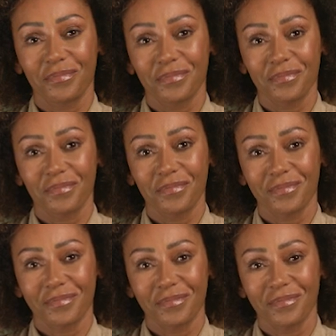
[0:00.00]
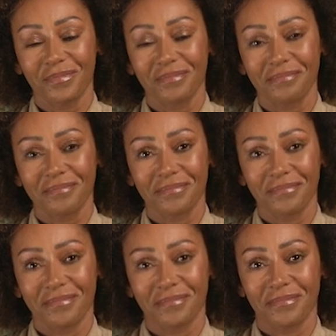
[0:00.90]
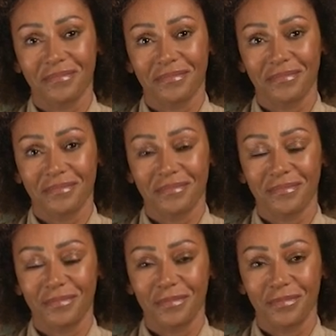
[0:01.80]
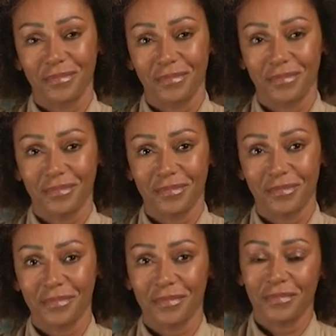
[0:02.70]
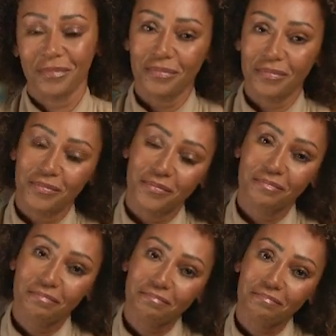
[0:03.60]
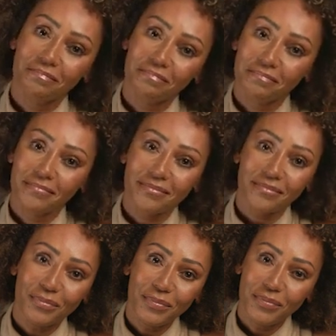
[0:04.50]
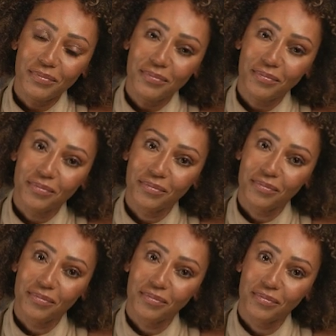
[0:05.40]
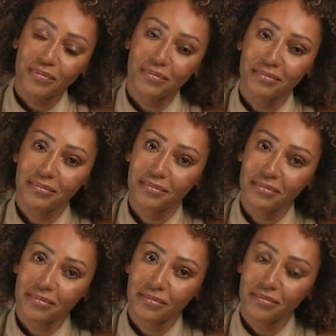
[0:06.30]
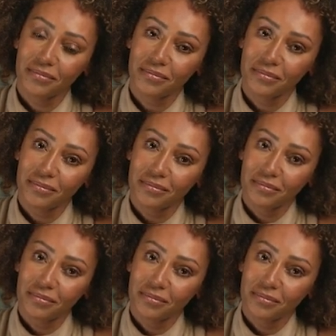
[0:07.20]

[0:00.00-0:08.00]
(not speaking)